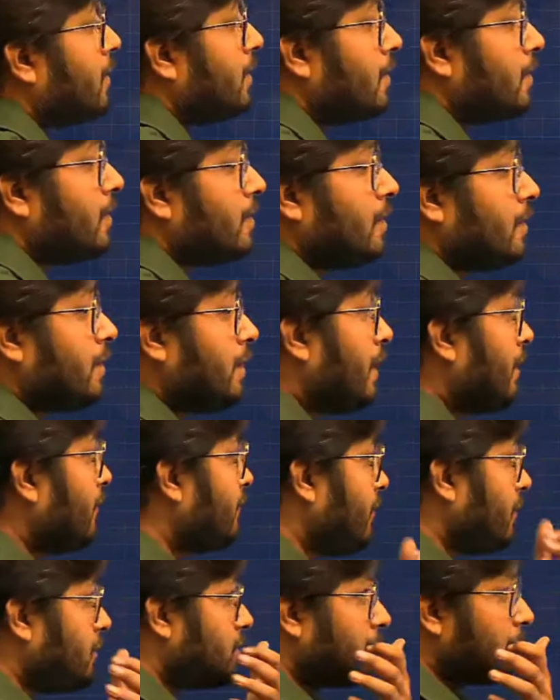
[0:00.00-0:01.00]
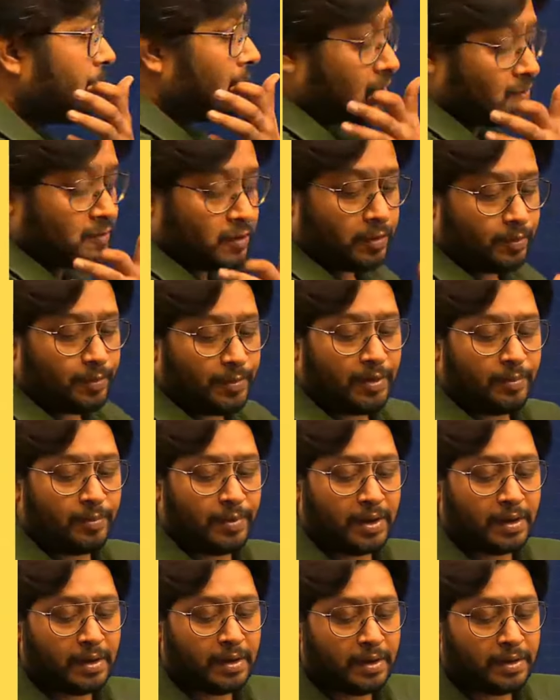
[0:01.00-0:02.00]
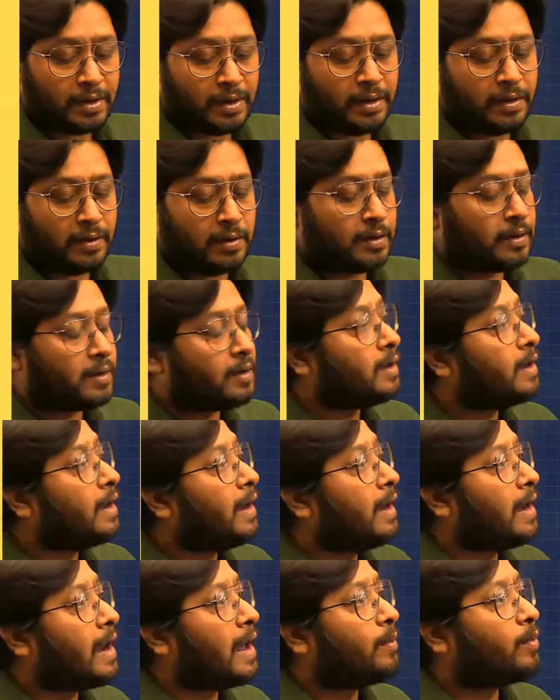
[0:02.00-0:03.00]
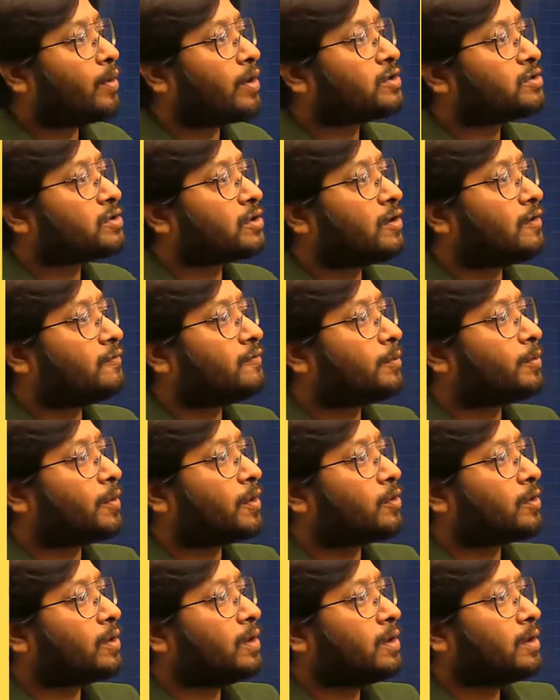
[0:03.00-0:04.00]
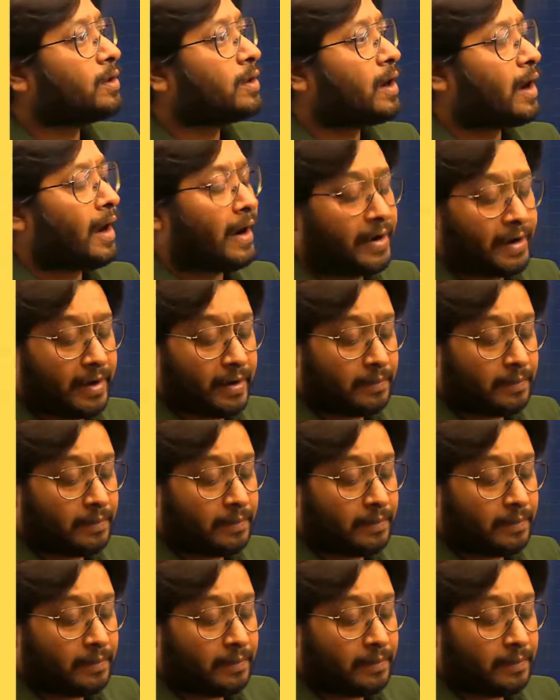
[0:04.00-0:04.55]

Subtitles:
The definition does not mean merely the elaboration of a particular idea.